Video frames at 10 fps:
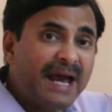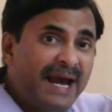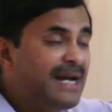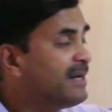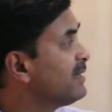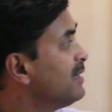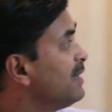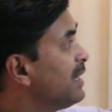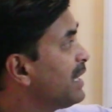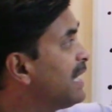and
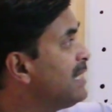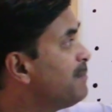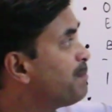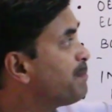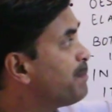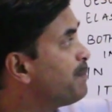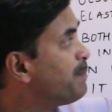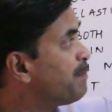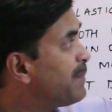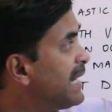in
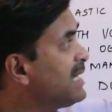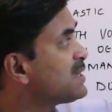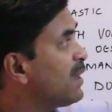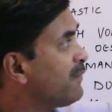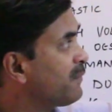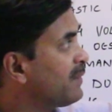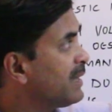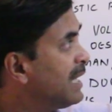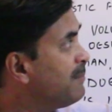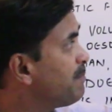place of
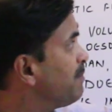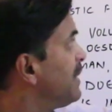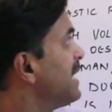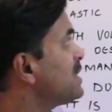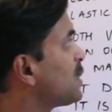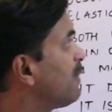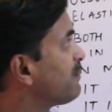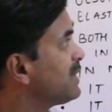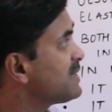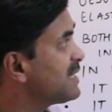
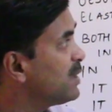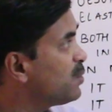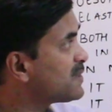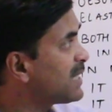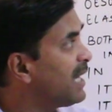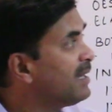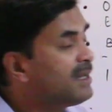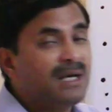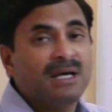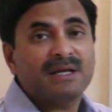the serosa,